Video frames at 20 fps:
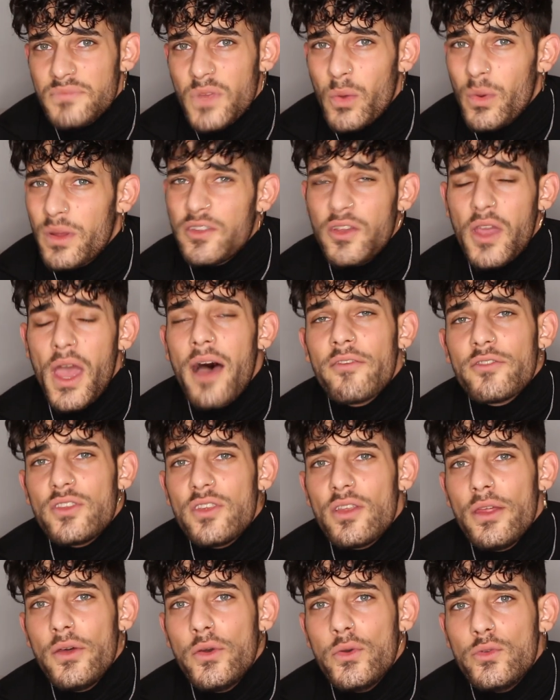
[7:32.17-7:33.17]
what do you have
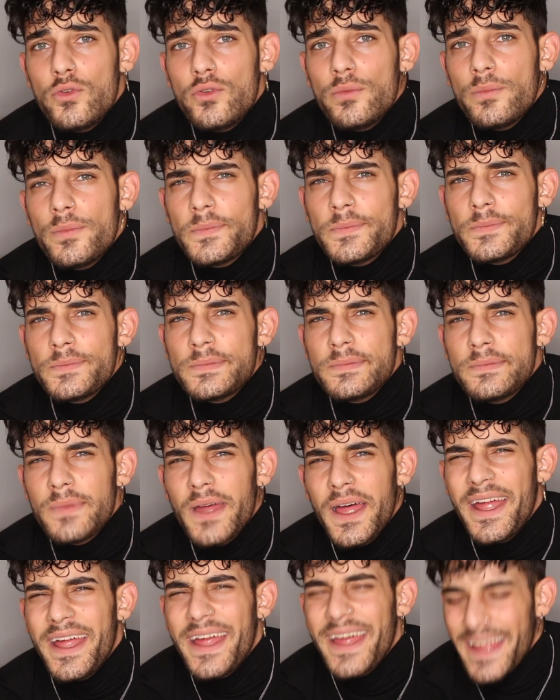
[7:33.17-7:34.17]
to lose?
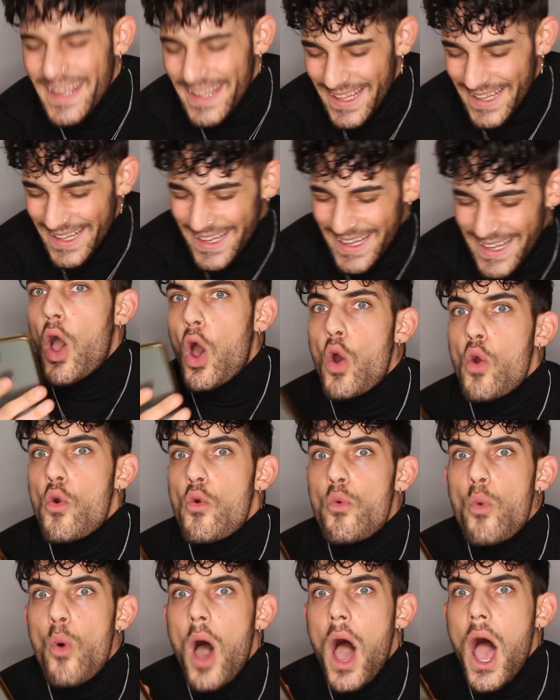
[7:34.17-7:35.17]

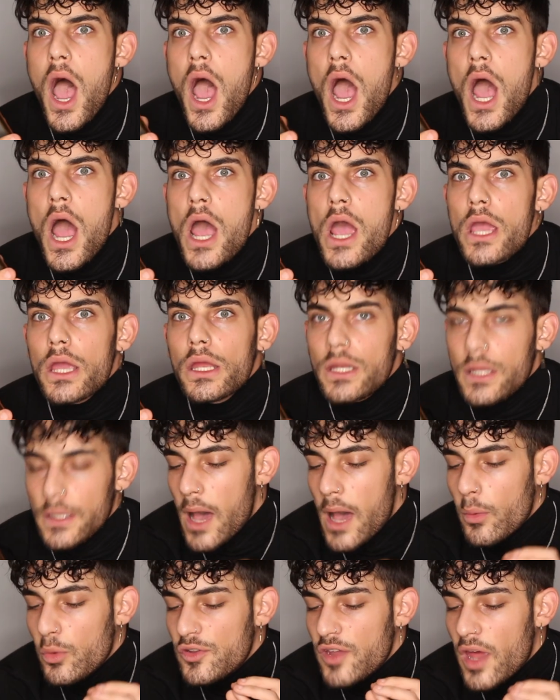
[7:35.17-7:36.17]
Alright!
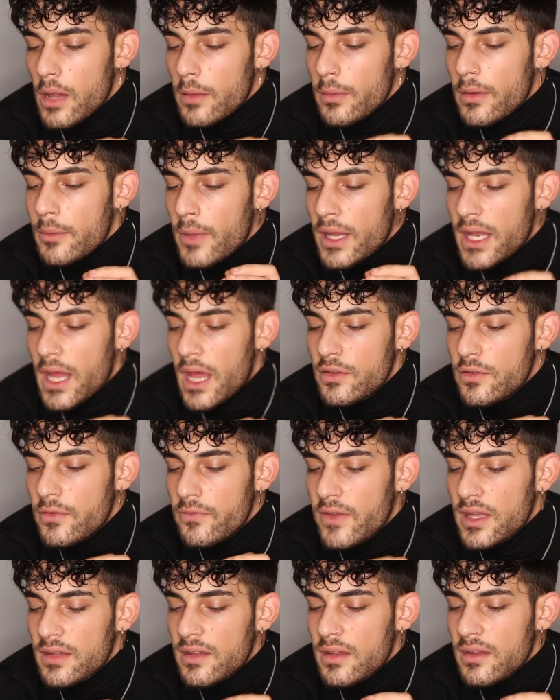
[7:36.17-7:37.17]
I was helping my dad to
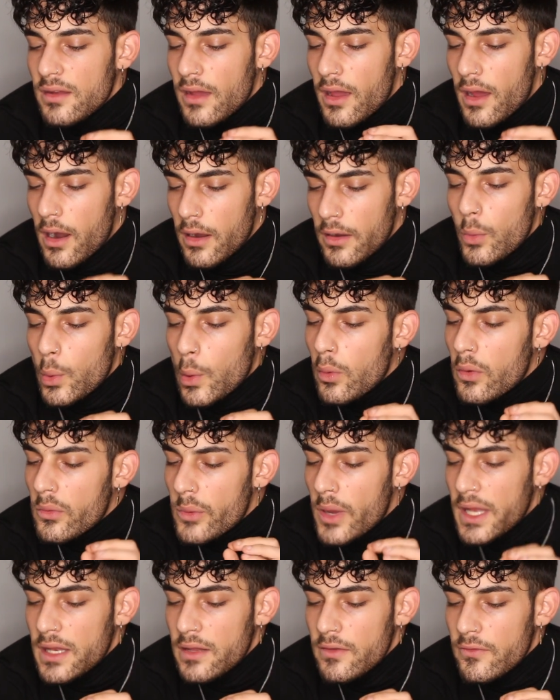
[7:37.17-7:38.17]
fix his car. We were
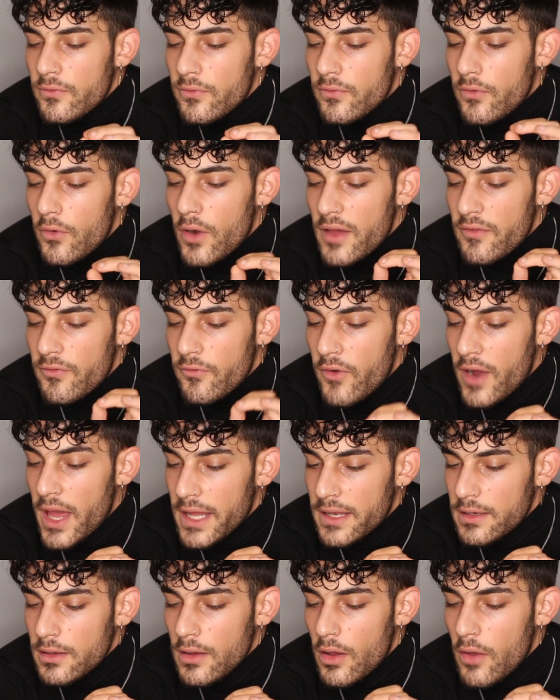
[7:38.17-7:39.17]
waiting for a
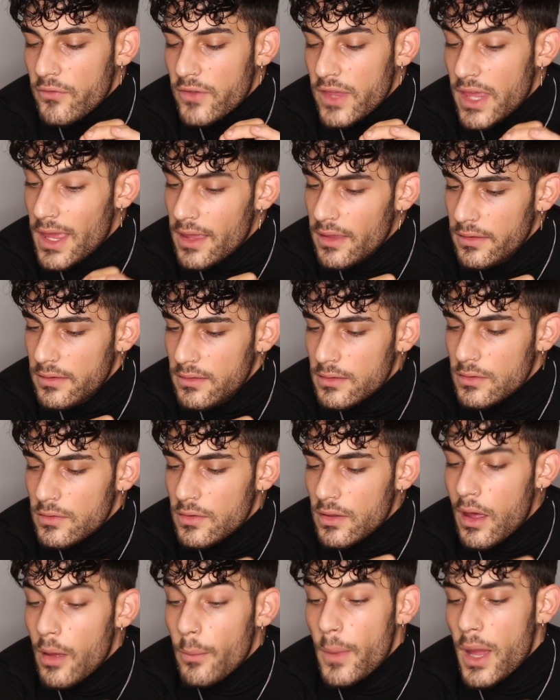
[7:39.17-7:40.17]
friend of his to
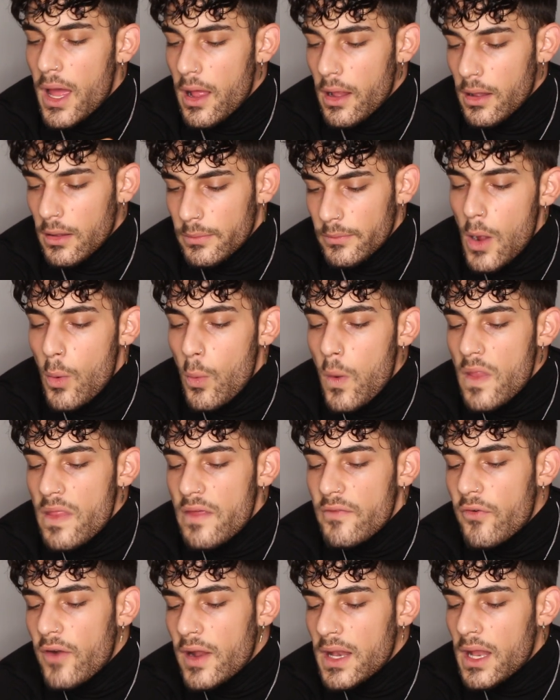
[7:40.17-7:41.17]
come help. When the
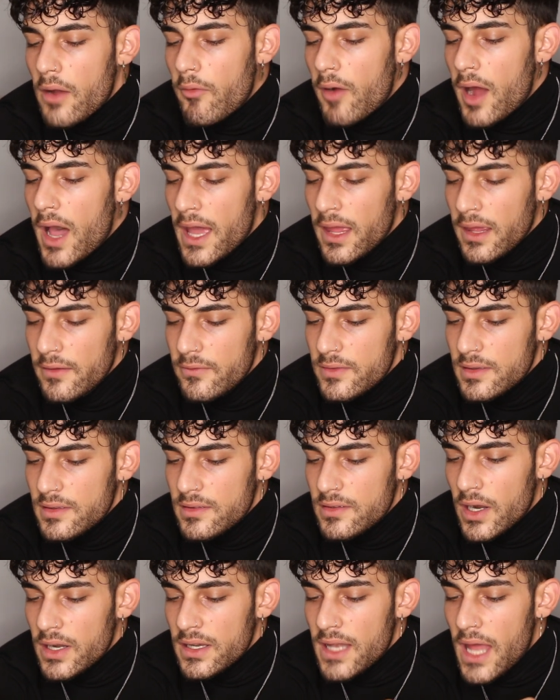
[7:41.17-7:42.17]
friend arrived,
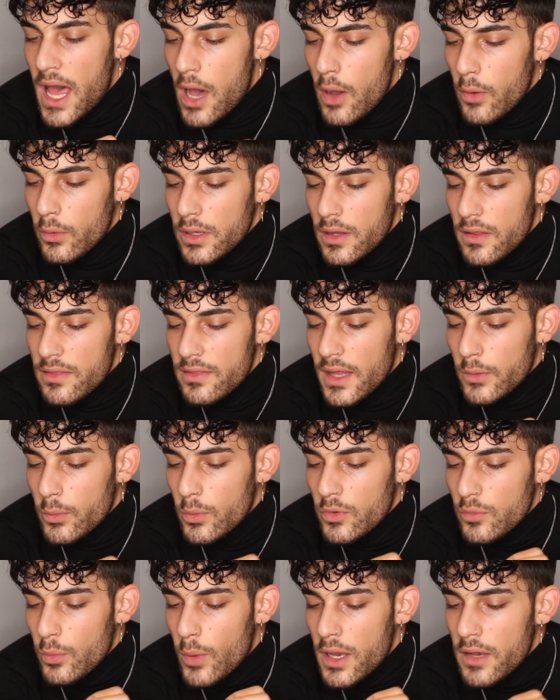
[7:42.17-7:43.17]
turned out that
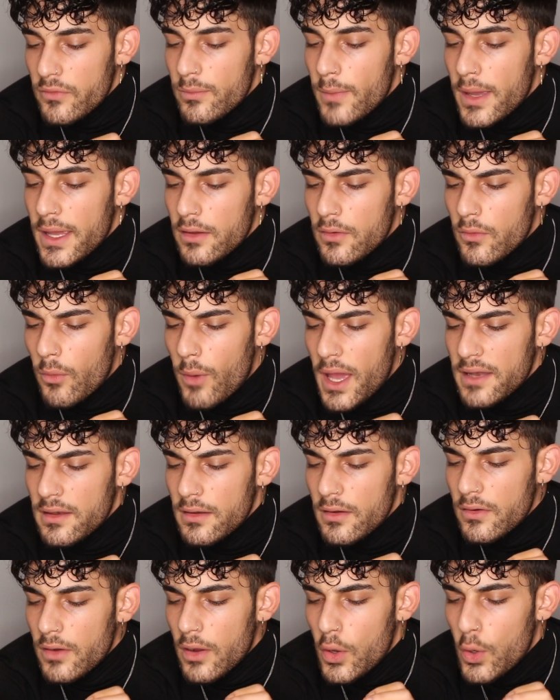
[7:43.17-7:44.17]
was one of my
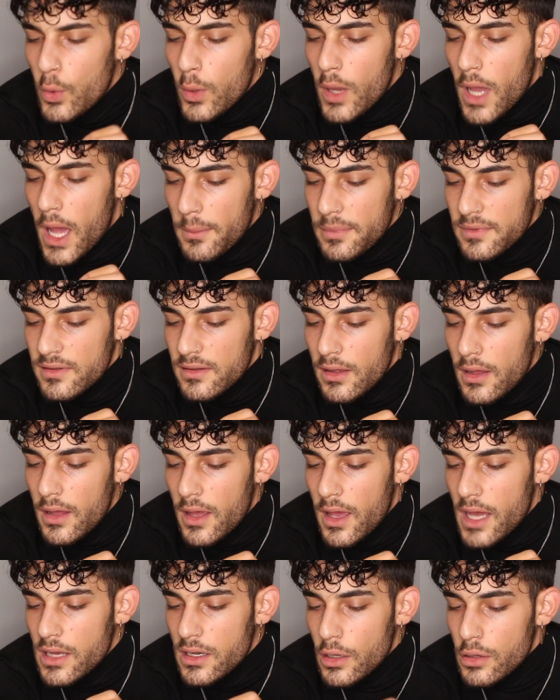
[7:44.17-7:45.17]
grinder hookups
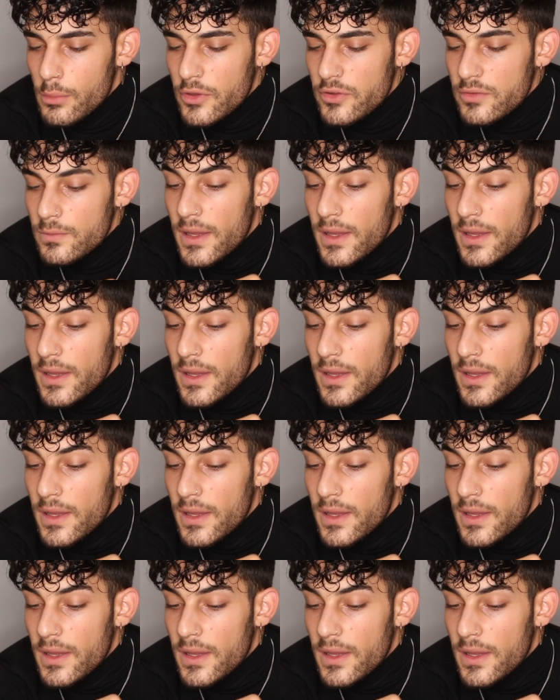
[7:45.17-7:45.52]
and almost